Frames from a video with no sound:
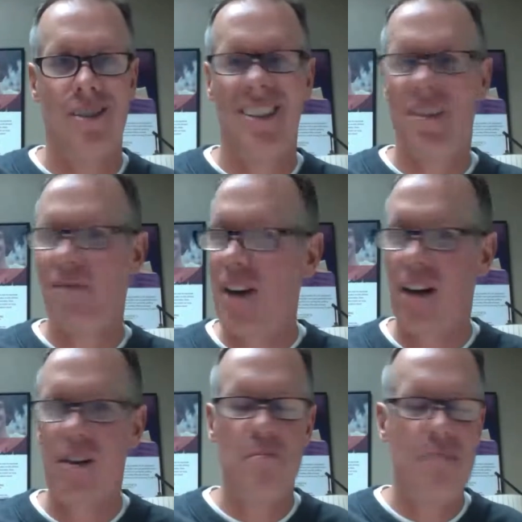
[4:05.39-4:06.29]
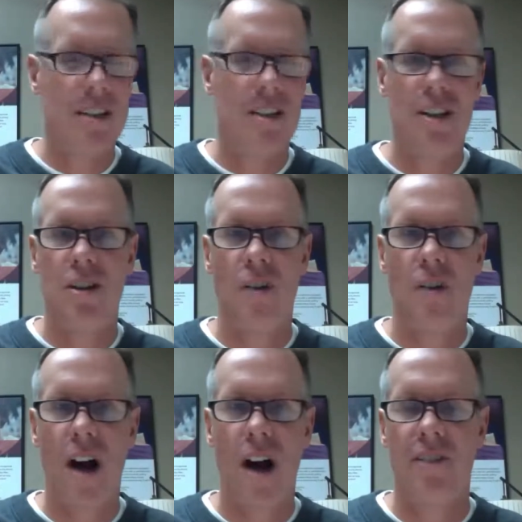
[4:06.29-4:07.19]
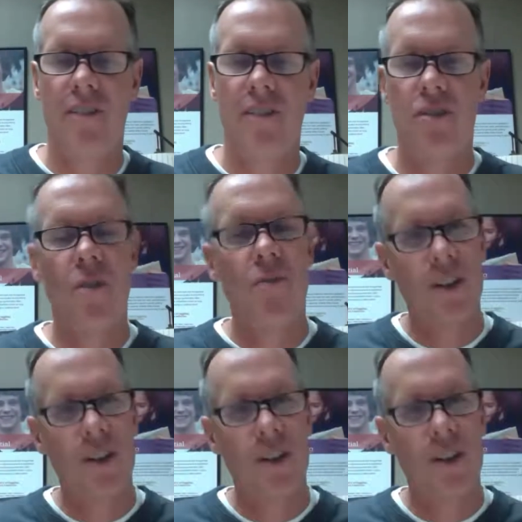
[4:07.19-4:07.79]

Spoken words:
It's a very missed issue often. So, for